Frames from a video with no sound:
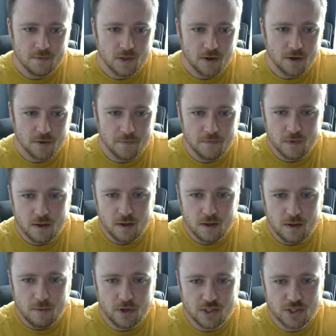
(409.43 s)
So,
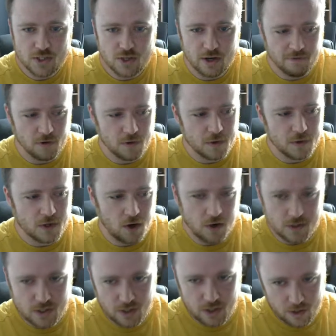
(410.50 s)
pretty straightforward
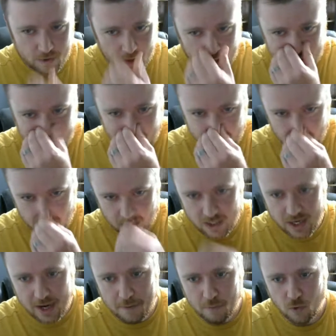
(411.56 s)
cards here. I definitely
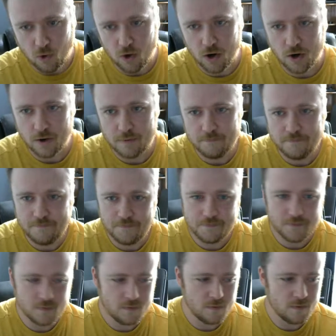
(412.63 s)
got more
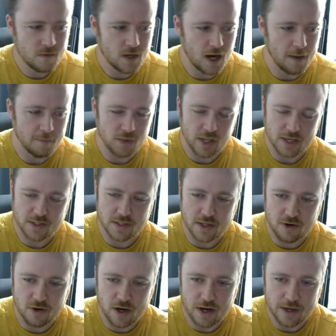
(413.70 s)
complex
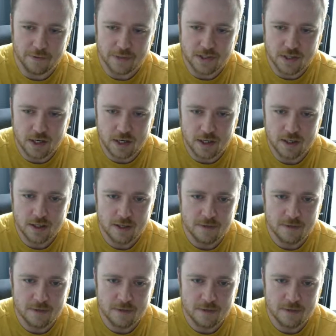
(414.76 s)
later on, I would say.